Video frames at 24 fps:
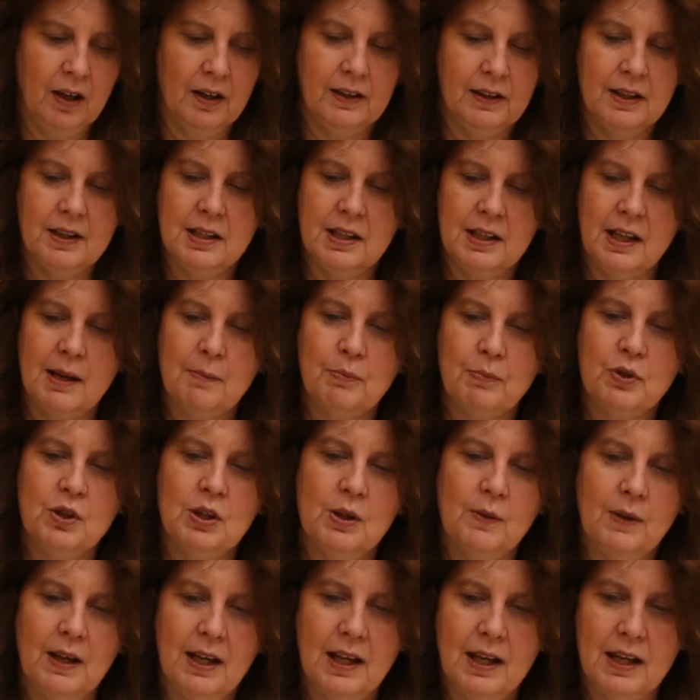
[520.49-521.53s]
The tip
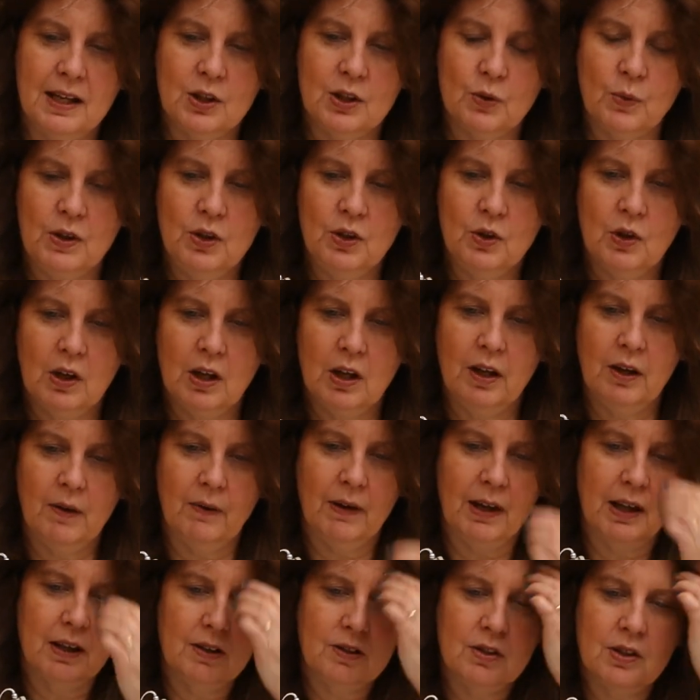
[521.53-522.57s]
to it is, when you're
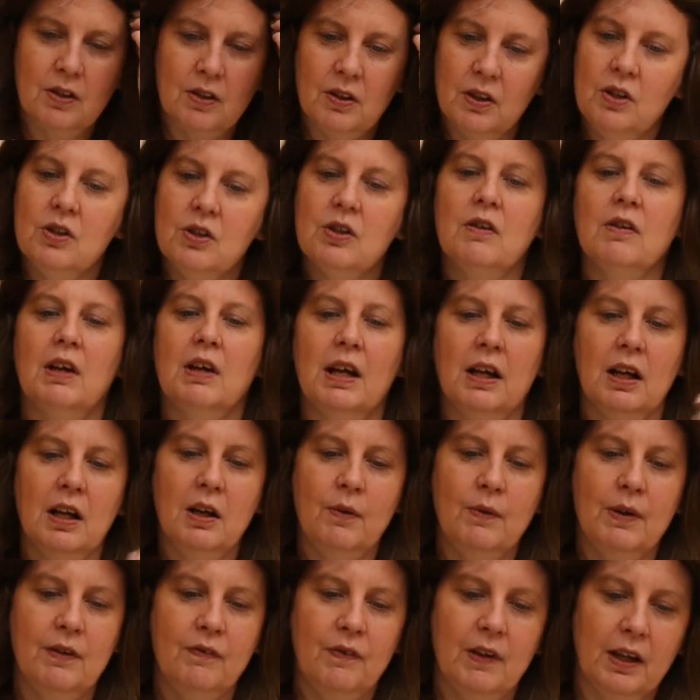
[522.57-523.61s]
gluing, so that you don't get
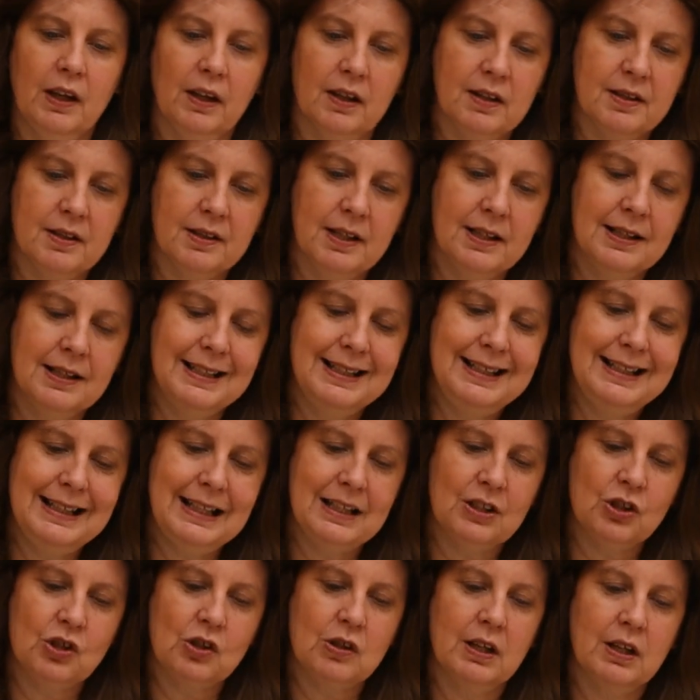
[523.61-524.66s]
gluey fingers, is
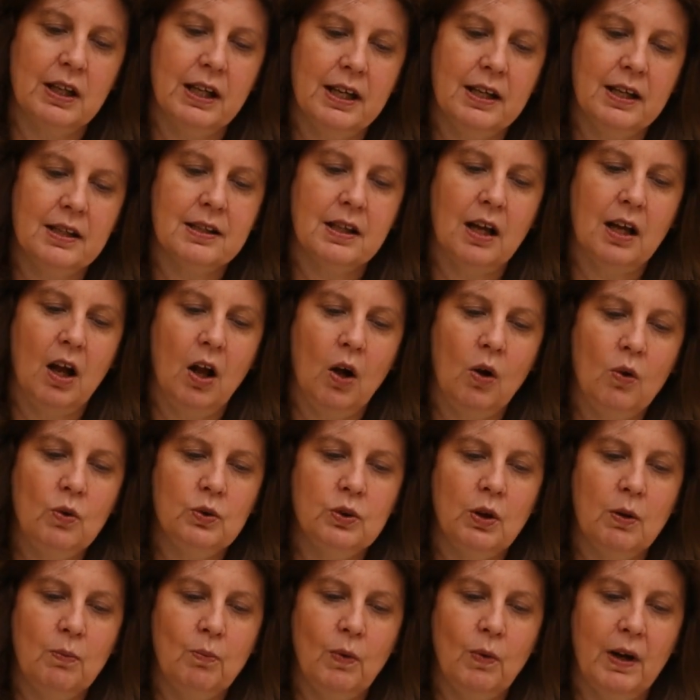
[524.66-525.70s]
literally to hold
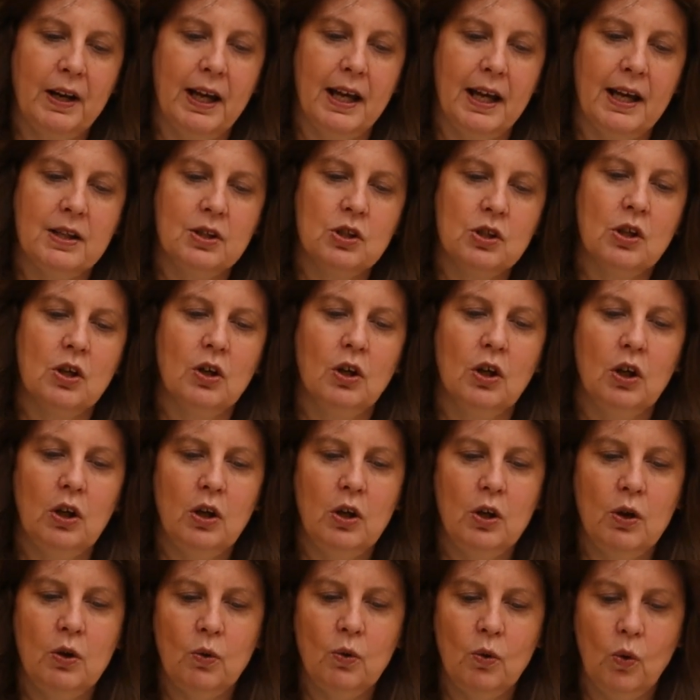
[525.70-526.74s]
on one end,
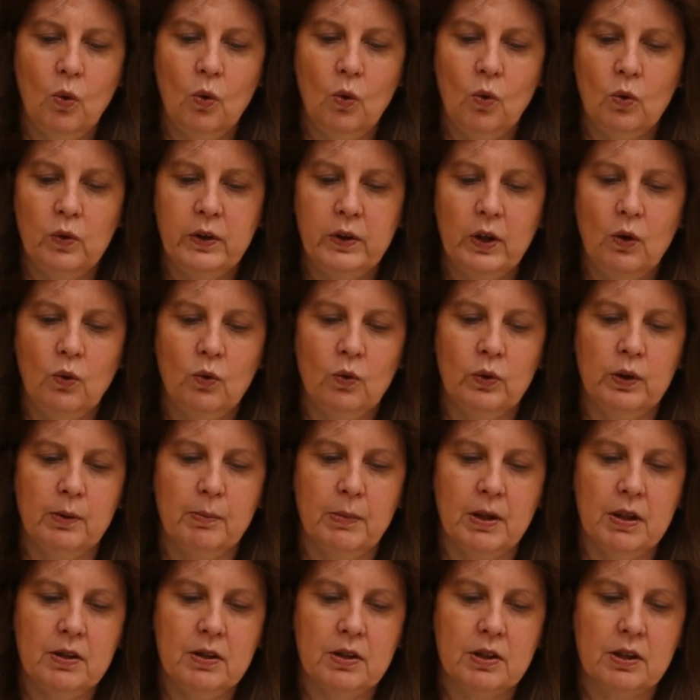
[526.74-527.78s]
glue all the
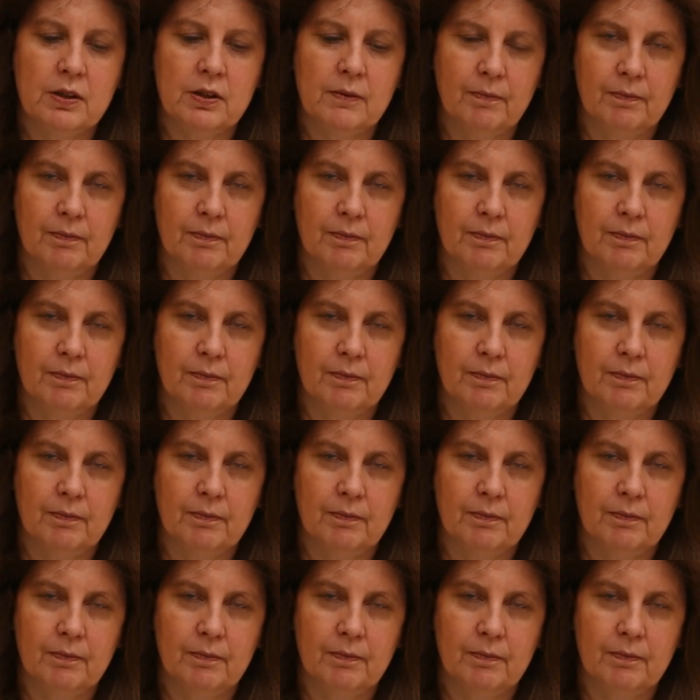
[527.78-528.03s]
ornament,